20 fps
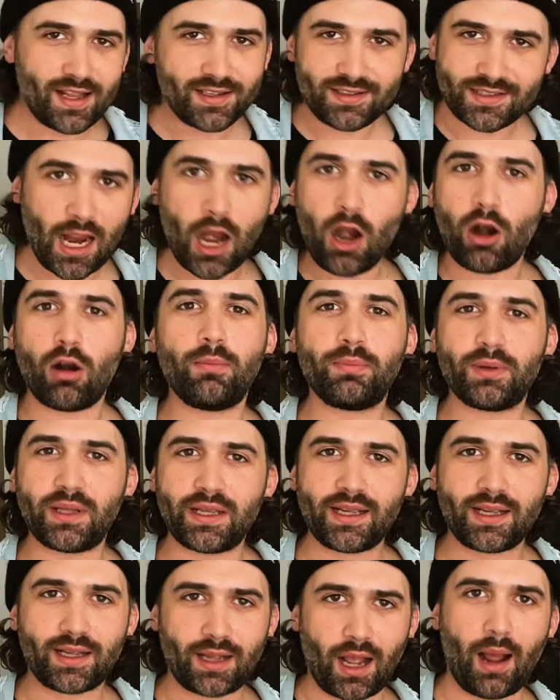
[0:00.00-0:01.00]

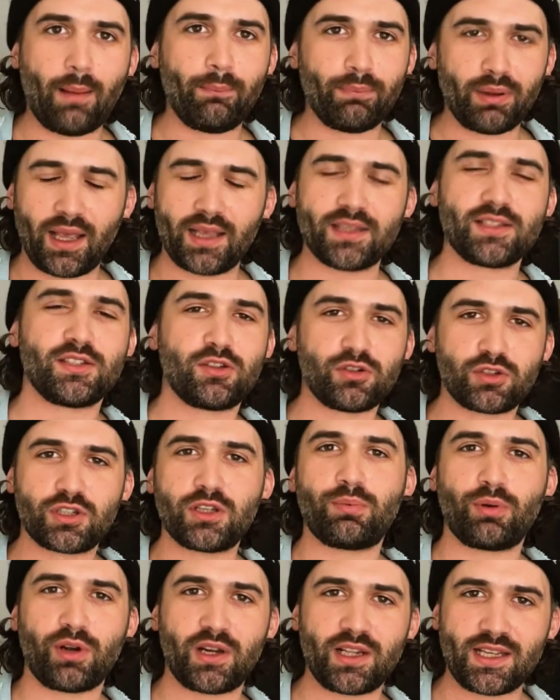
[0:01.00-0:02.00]
terribly complex. It's usually
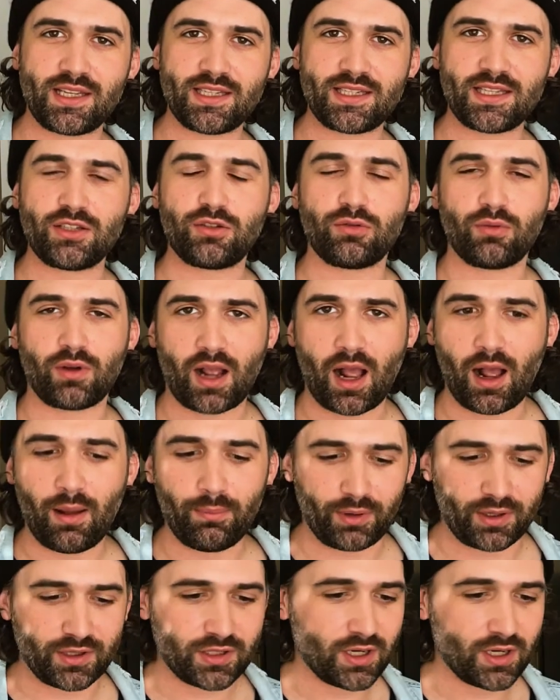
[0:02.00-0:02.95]
pretty easy to accomplish.